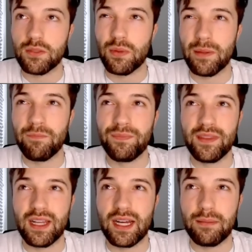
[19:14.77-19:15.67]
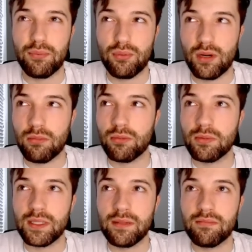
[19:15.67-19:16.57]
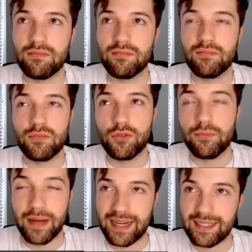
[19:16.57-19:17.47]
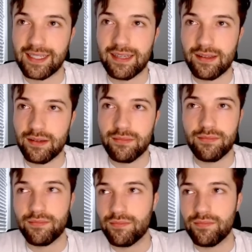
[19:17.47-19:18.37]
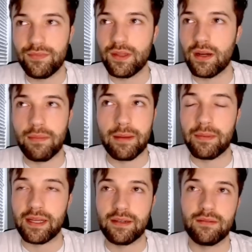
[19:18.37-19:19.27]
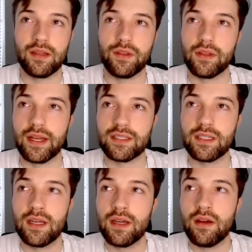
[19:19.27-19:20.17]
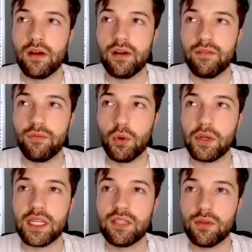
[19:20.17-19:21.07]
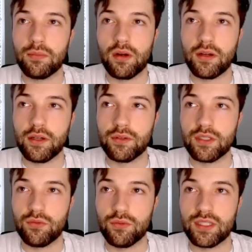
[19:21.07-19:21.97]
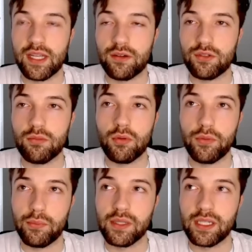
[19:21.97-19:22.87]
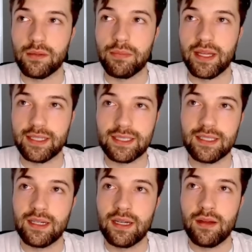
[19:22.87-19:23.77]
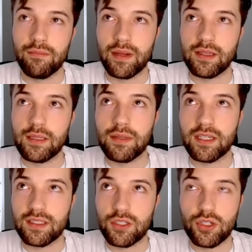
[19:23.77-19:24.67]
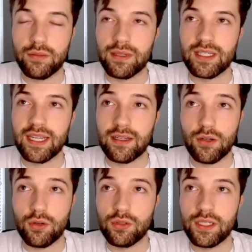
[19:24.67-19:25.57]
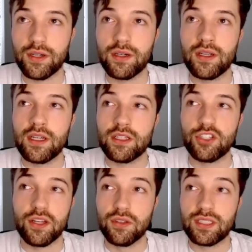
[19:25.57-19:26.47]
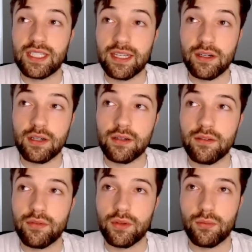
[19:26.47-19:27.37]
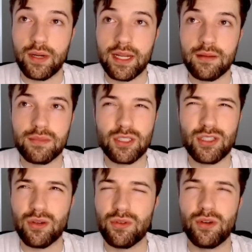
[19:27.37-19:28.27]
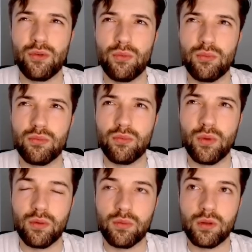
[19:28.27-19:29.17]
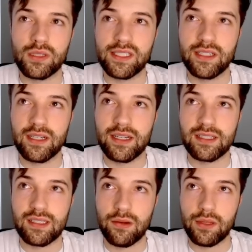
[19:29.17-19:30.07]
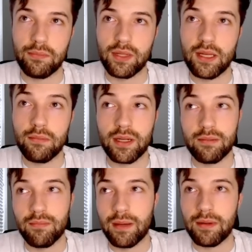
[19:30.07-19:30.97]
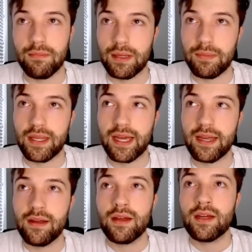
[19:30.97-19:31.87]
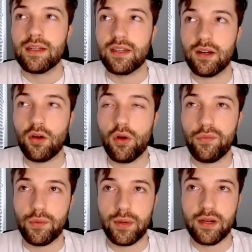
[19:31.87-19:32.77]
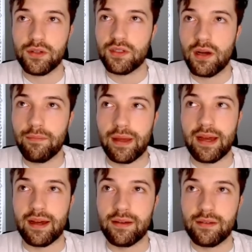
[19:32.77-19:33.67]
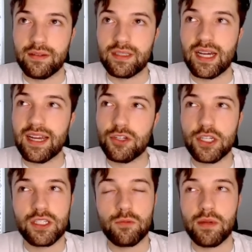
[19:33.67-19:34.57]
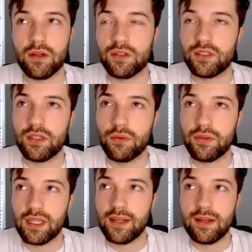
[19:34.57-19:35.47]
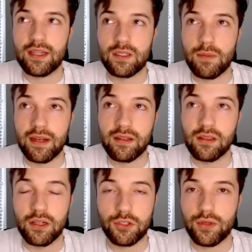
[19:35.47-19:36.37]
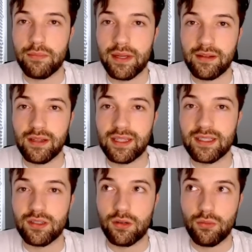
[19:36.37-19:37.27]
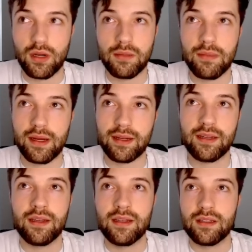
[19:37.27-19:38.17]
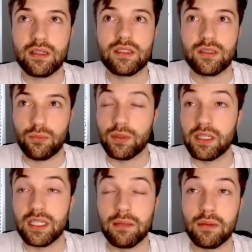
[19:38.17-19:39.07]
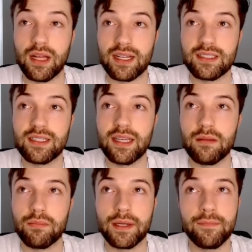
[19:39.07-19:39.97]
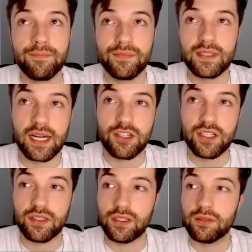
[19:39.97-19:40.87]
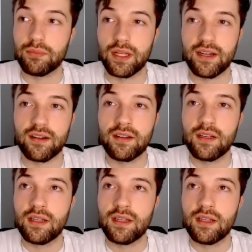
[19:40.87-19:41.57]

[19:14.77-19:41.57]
But I'd probably move back to get him. Not a bad pick, nonetheless. Uh, Voorhees for the Broncos and Drew Sanders are both really good picks, mainly because they should have been taken earlier. J L Skinner for the Rams. Don't know what role he's going to necessarily play, but might be B P A. Derek Hall for the Raiders, not bad. Tyjae Spears, don't think you need to spend a luxury pick like this on a running back. This is a really deep class again, but Tyjae's a good player.